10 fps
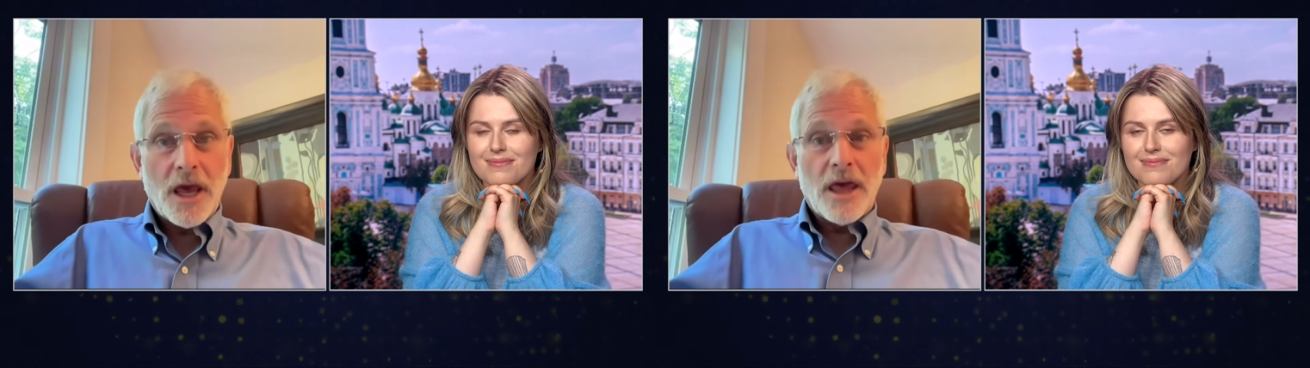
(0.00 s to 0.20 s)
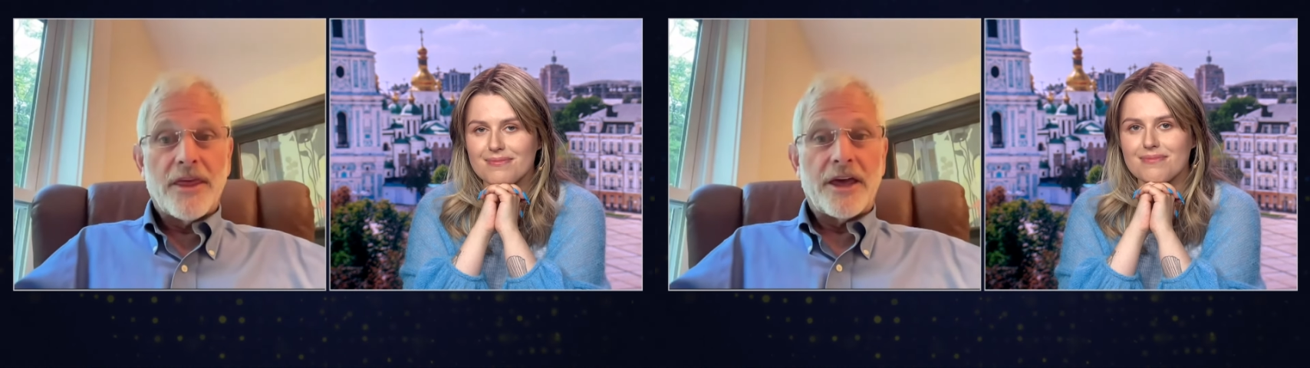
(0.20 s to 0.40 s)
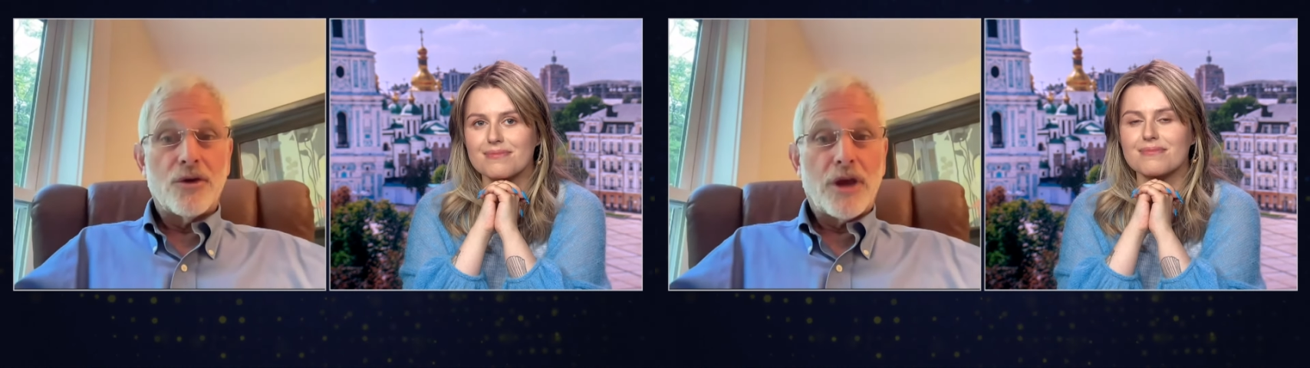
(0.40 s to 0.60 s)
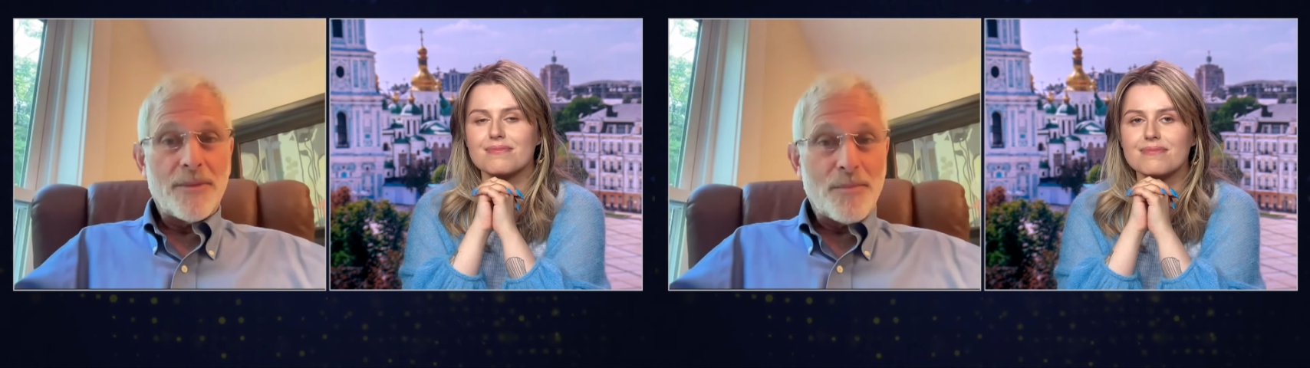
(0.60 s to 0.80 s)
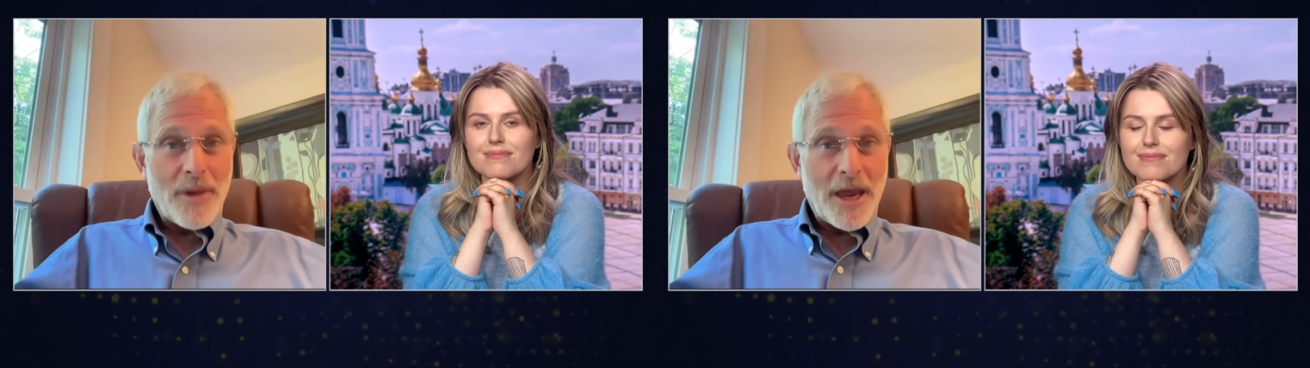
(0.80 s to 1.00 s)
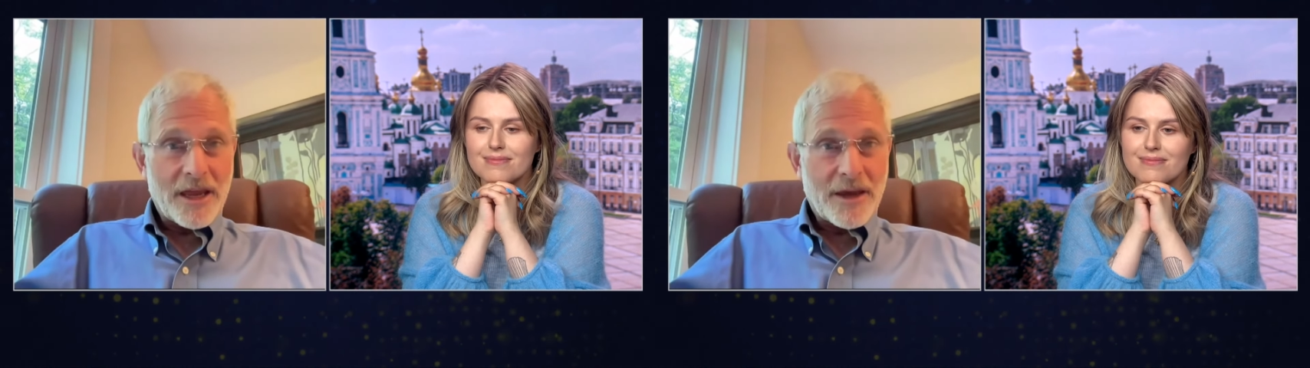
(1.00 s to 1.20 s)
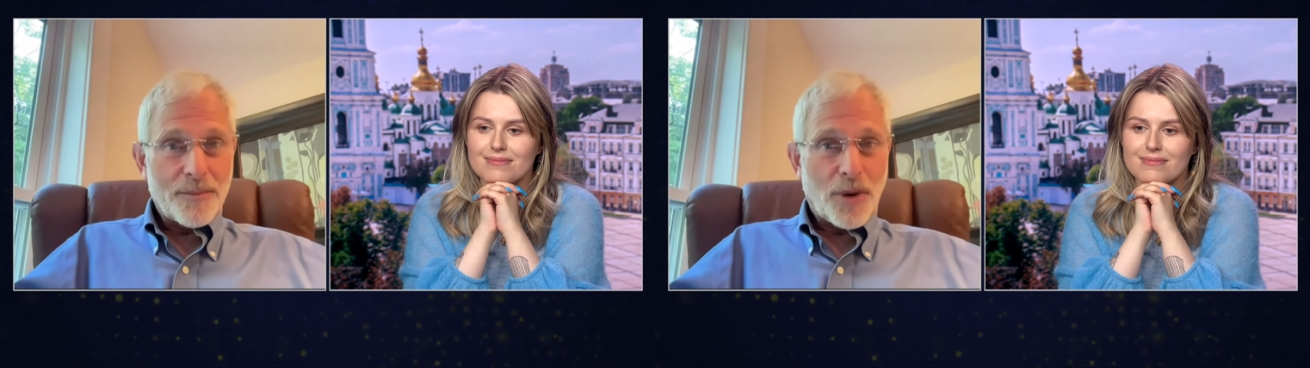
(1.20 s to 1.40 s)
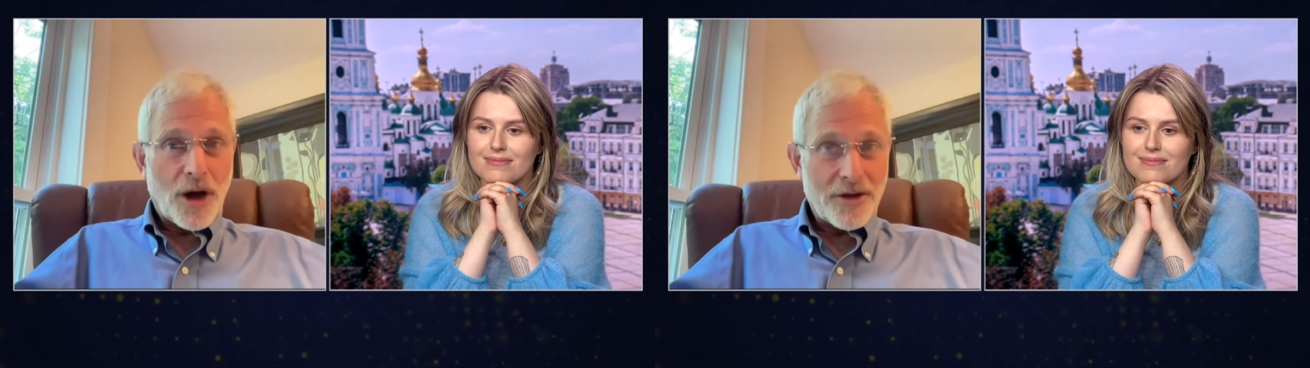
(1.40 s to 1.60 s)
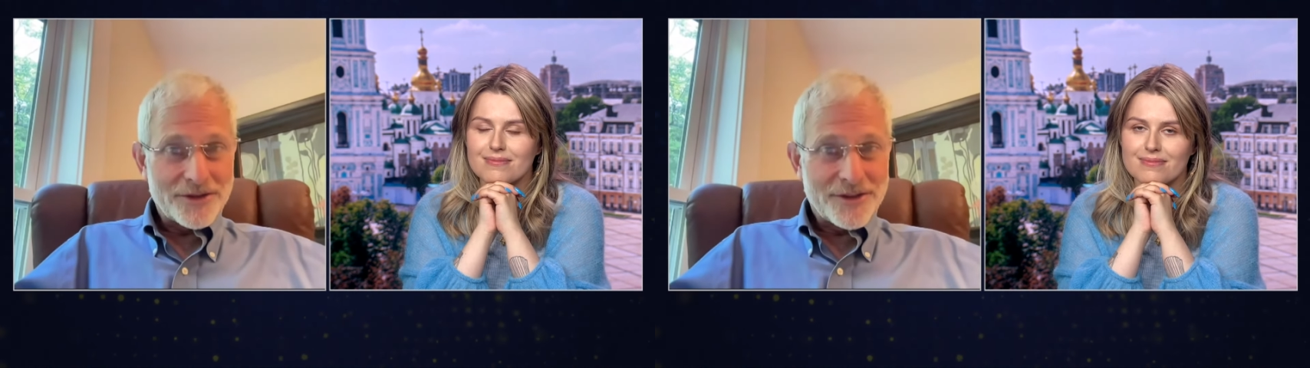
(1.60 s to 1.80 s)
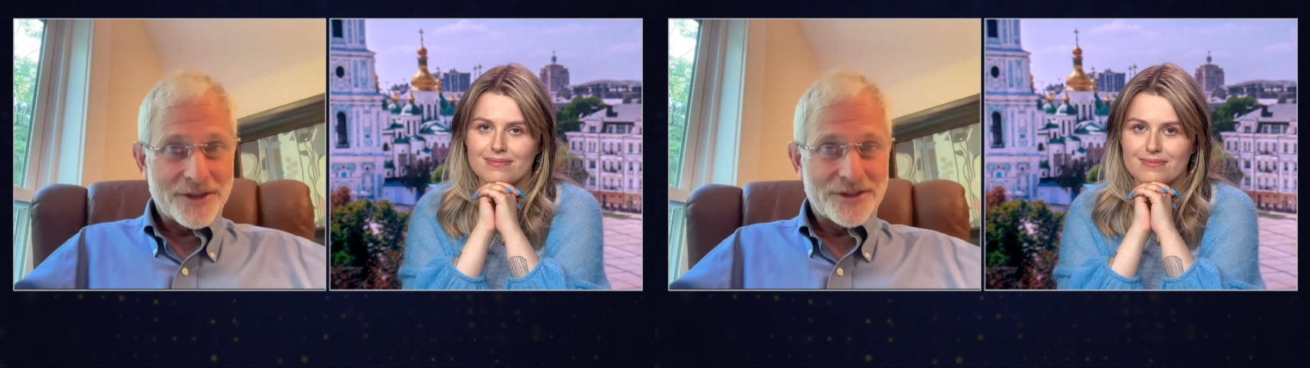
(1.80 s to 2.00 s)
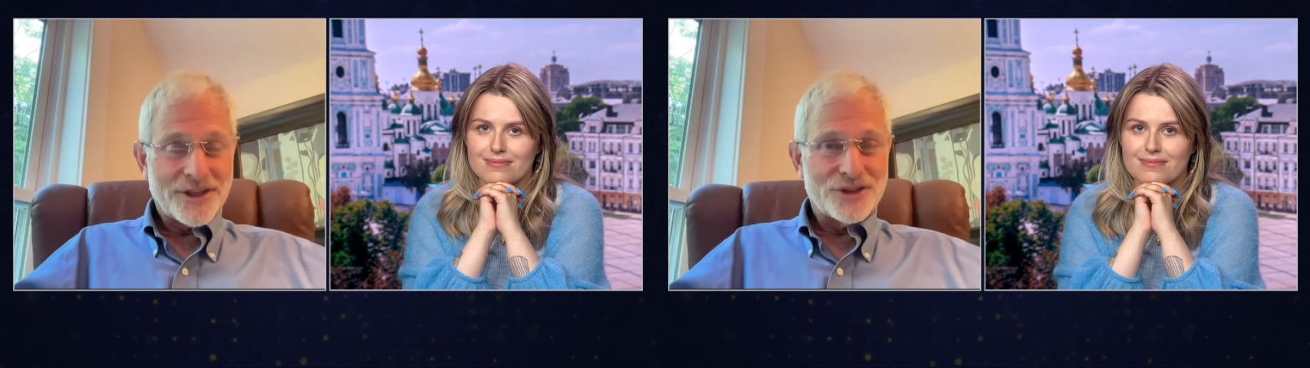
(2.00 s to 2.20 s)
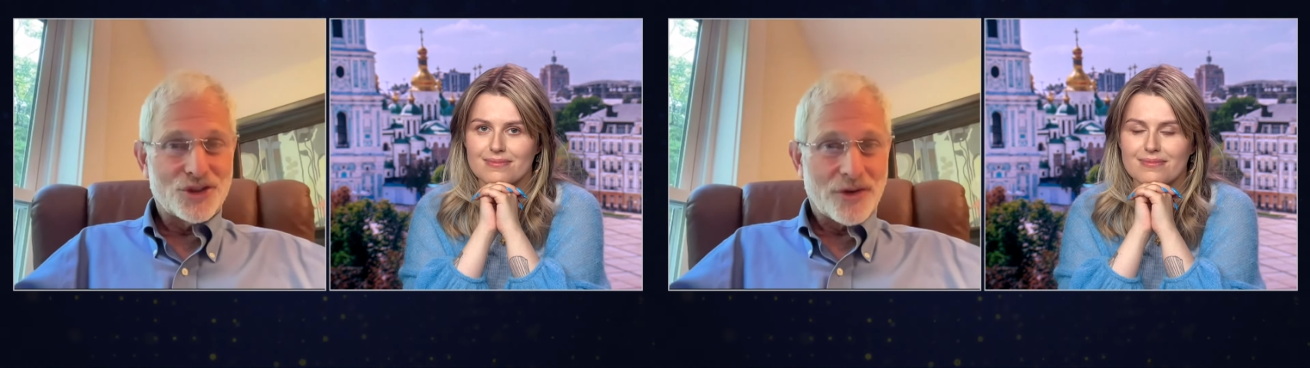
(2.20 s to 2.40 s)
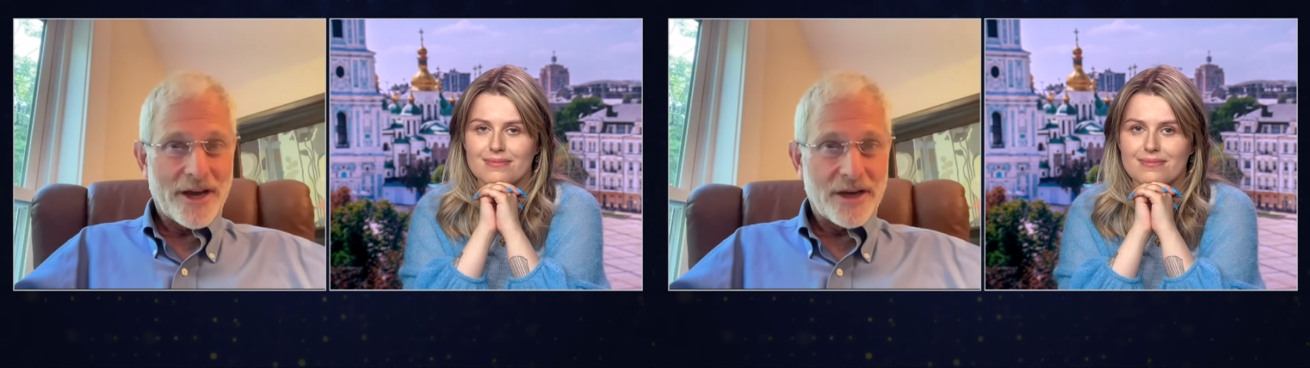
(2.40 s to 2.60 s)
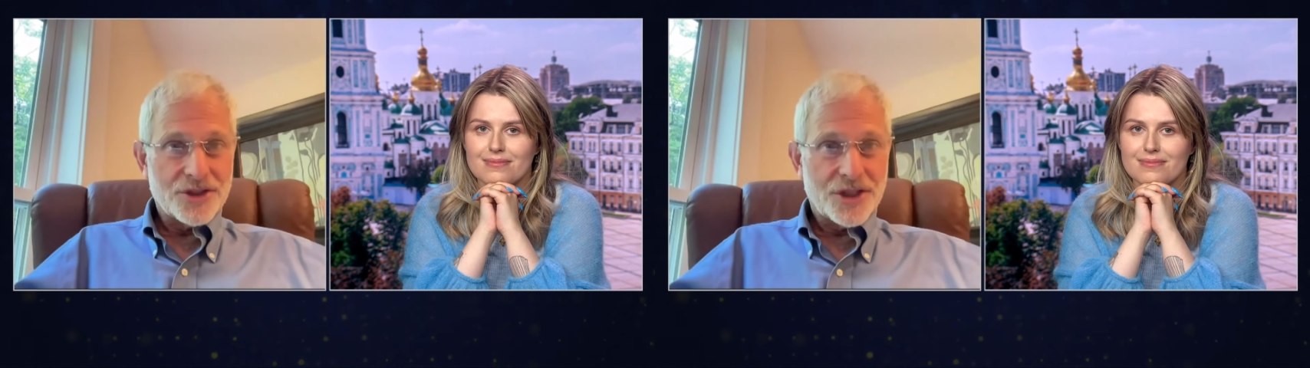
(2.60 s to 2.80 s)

Speaker 1: that you can make politics and strategy